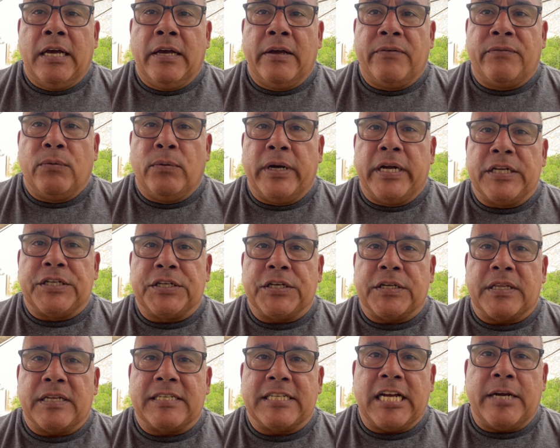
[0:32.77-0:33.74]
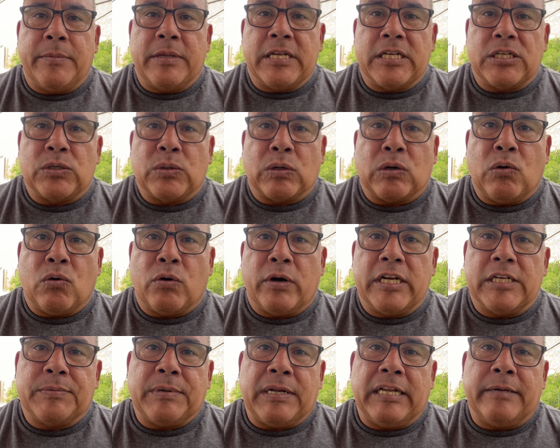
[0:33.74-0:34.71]
which at the time of this recording
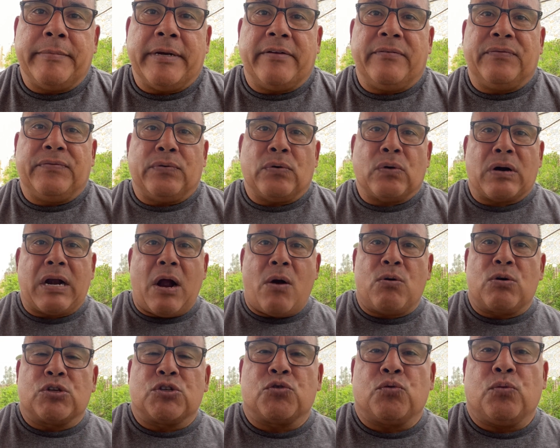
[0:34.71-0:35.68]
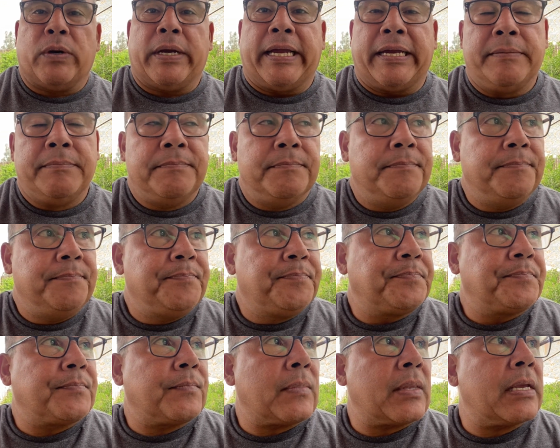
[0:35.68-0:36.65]
is probably about 4 hours away.
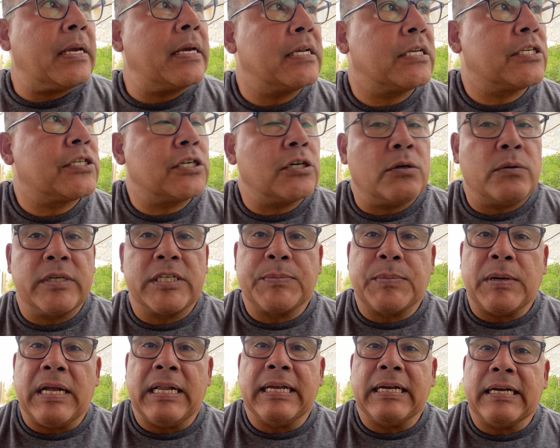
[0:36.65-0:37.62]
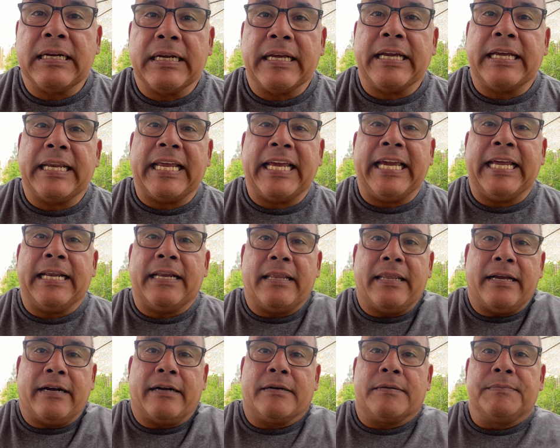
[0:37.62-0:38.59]
And so it's probably going to get heated
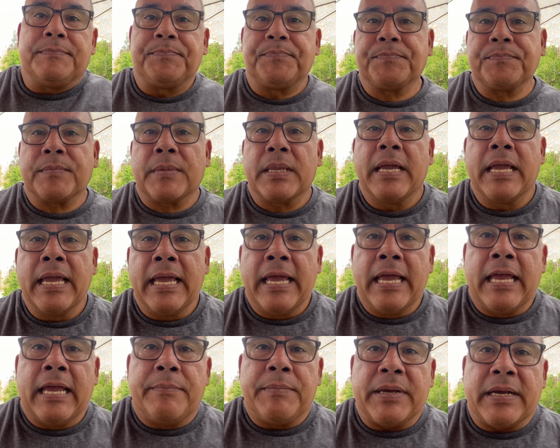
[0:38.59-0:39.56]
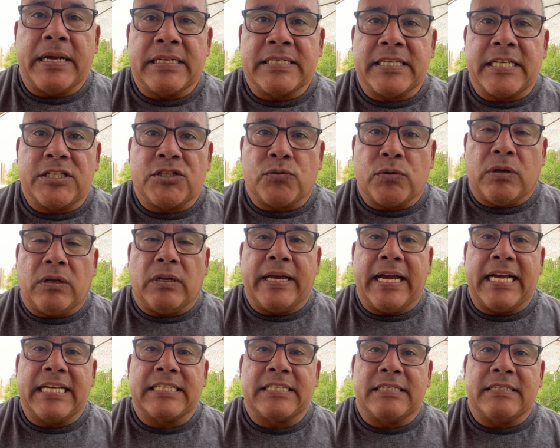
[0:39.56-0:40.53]
there because Israel
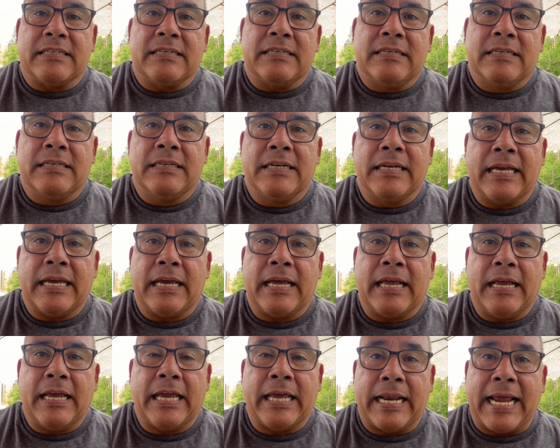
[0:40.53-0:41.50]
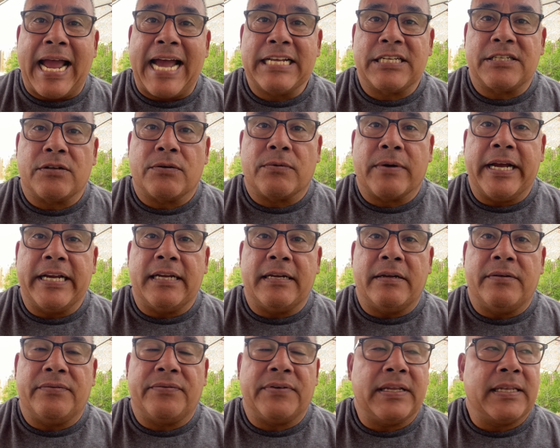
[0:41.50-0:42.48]
has to and has the right to
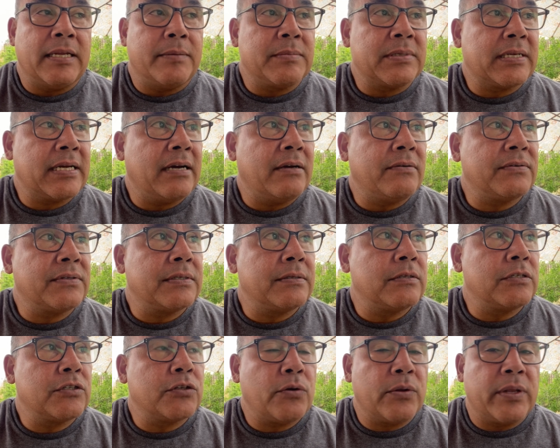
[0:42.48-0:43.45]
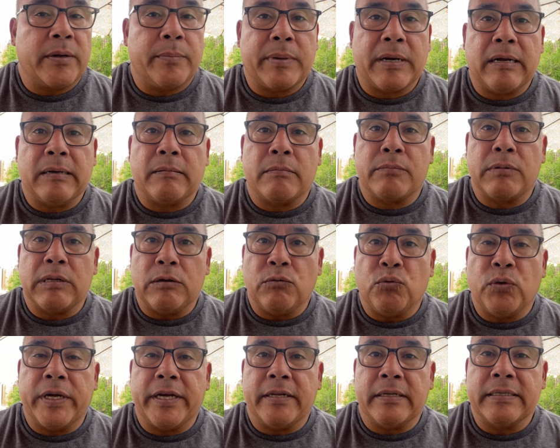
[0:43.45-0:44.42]
defend themselves. And so they probably
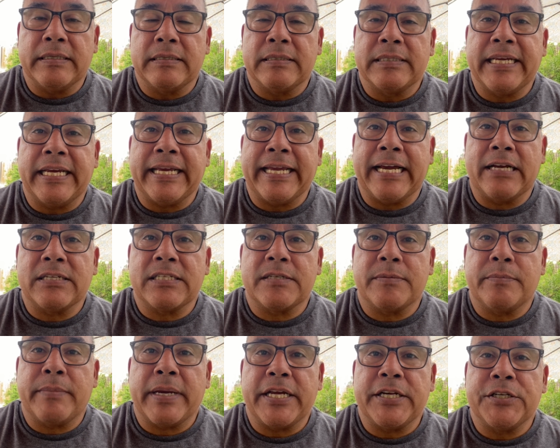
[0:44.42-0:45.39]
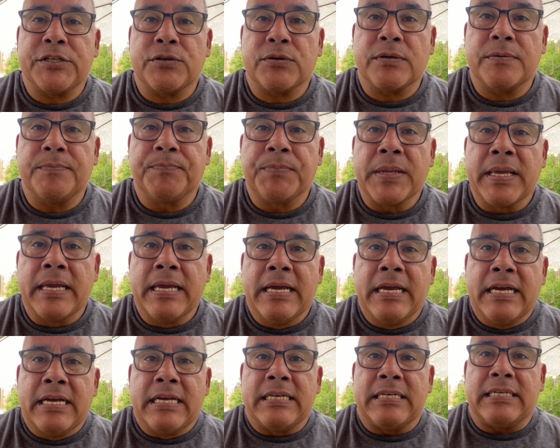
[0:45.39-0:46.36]
will and take out some major
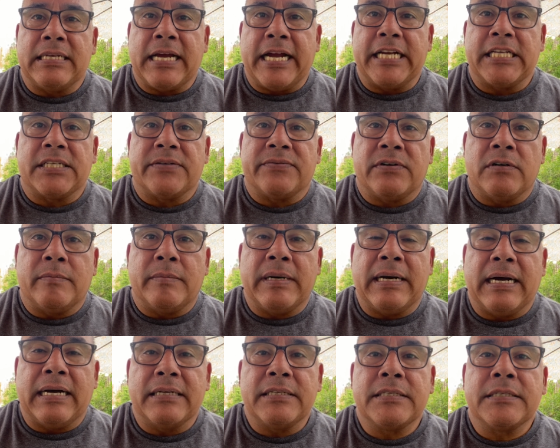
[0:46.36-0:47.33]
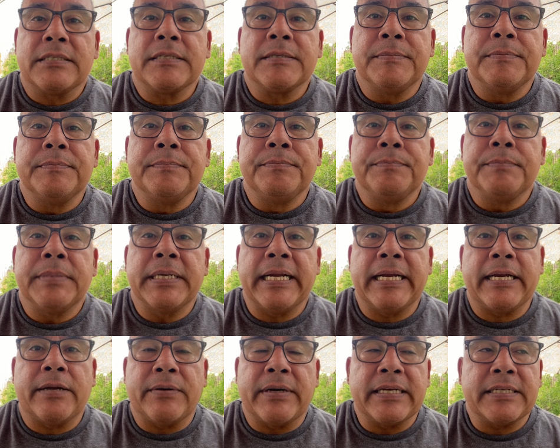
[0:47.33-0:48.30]
sites of Hamas. But
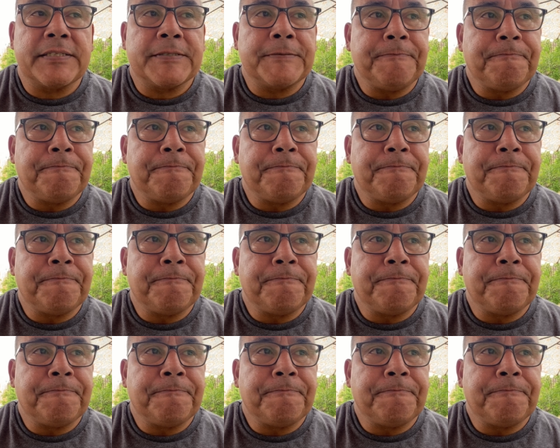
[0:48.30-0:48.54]
anyways,